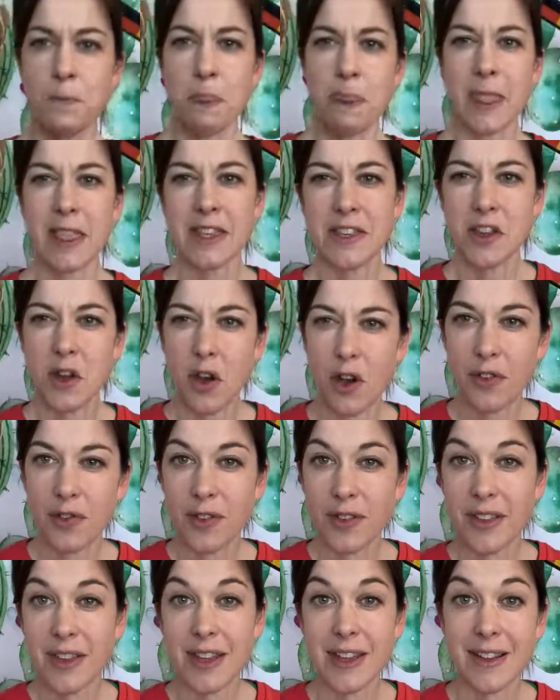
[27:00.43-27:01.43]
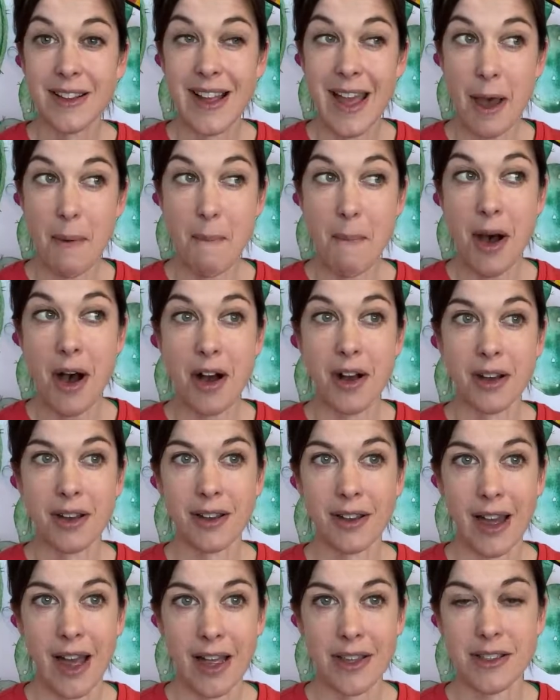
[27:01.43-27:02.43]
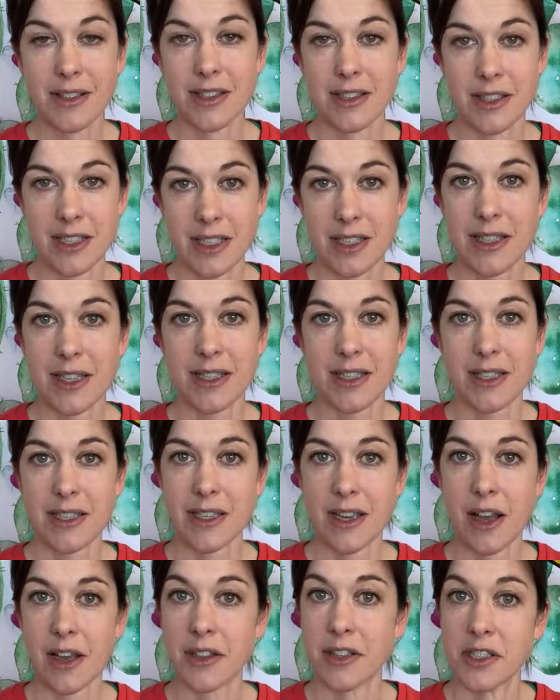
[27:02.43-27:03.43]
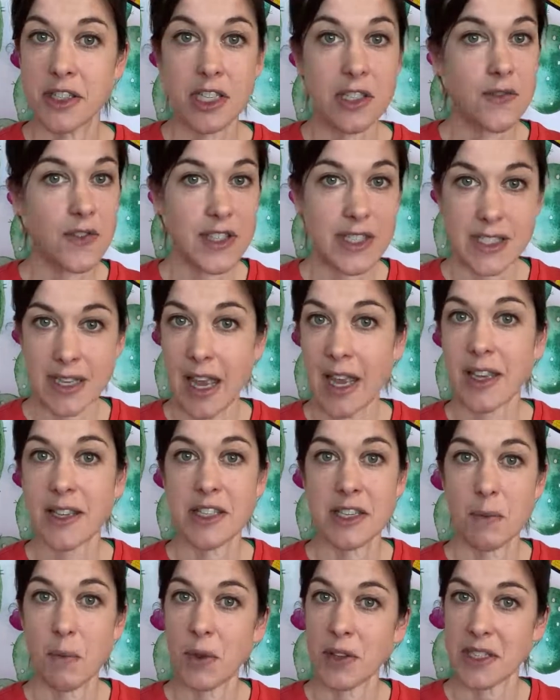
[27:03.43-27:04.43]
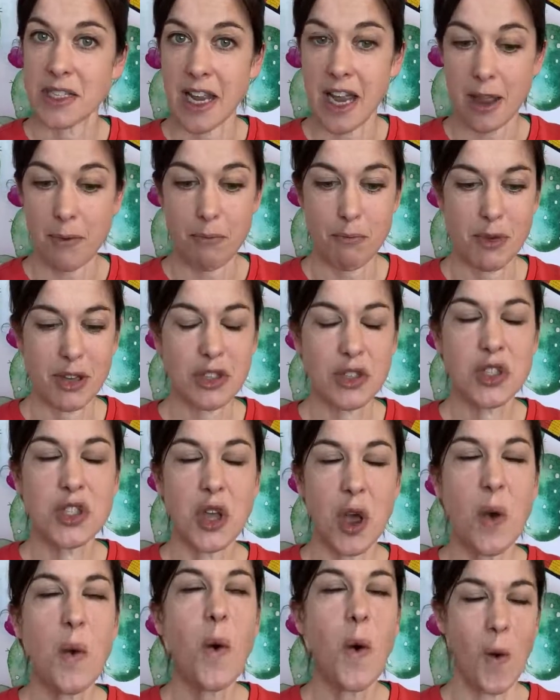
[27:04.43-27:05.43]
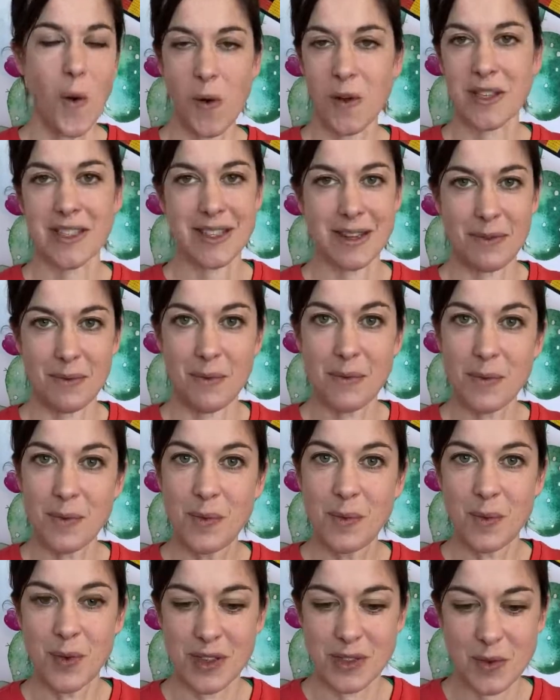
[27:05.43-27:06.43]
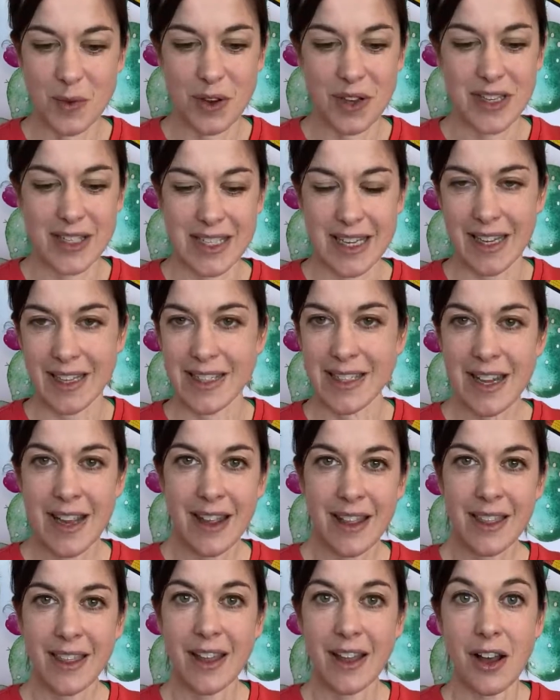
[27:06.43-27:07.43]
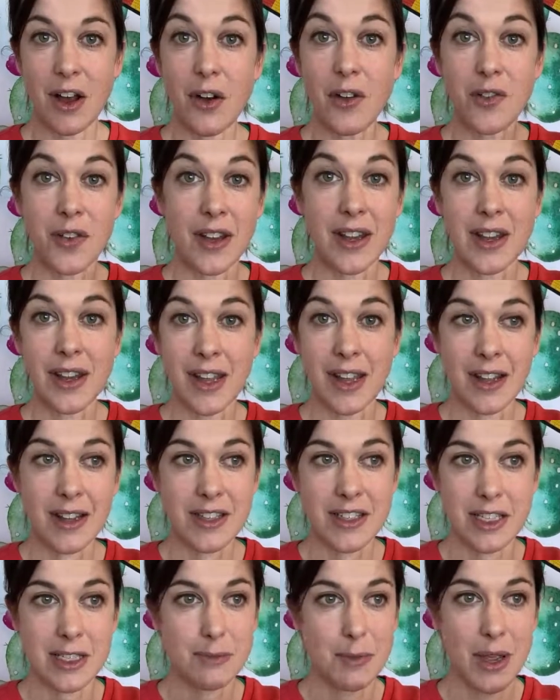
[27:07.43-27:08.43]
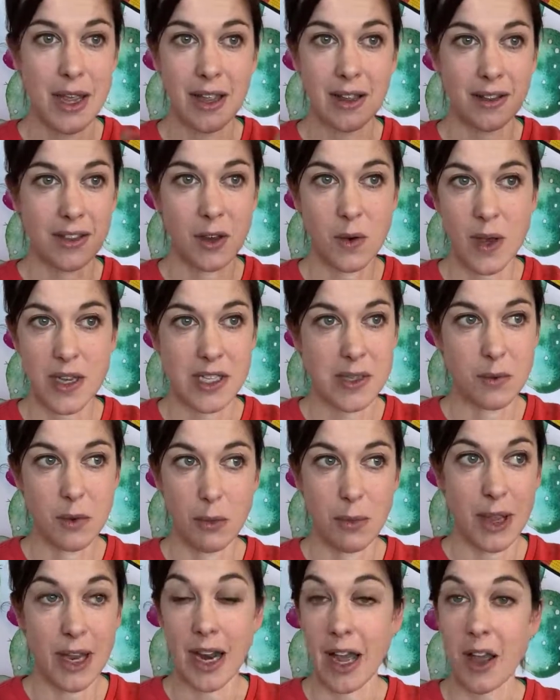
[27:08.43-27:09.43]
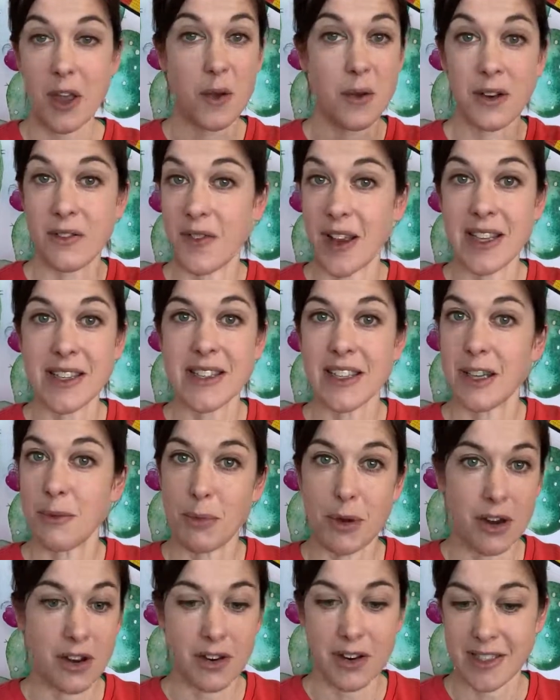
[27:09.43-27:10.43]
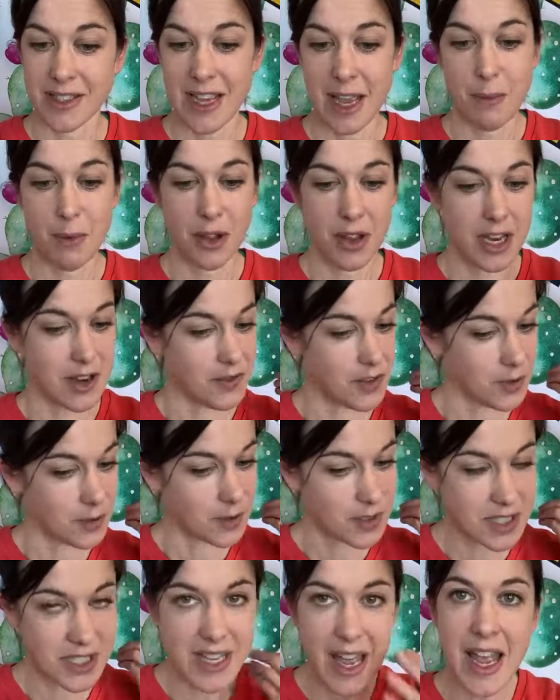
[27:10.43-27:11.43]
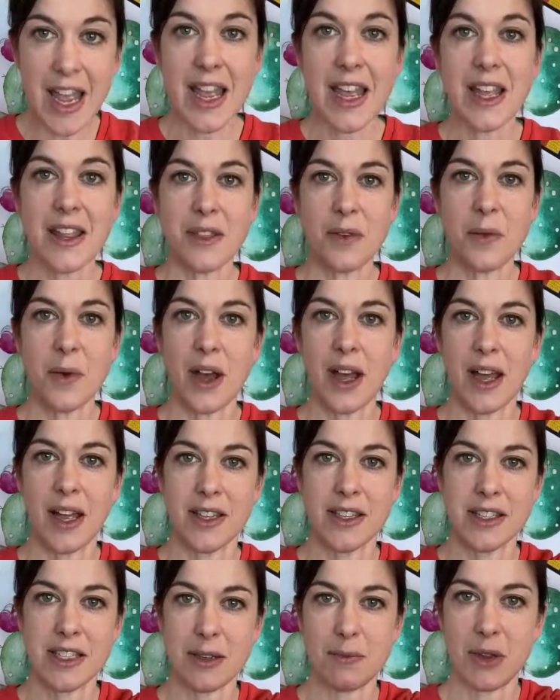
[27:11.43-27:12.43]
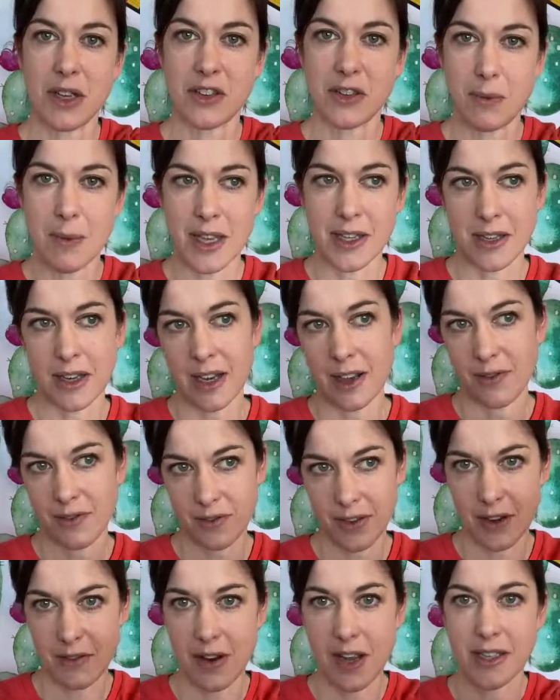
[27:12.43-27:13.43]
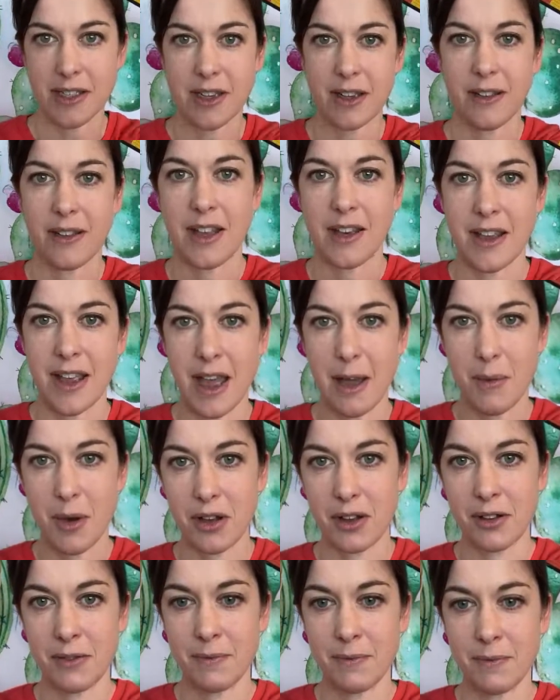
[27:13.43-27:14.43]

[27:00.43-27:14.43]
It's not often that you'll get a mark at GCSE Science just for saying someone's name. But so awesome was what he did that often it'll just be, the question will be like, who invented the periodic table? And if you say the words Dmitri Mendeleev in writing, then you get a mark.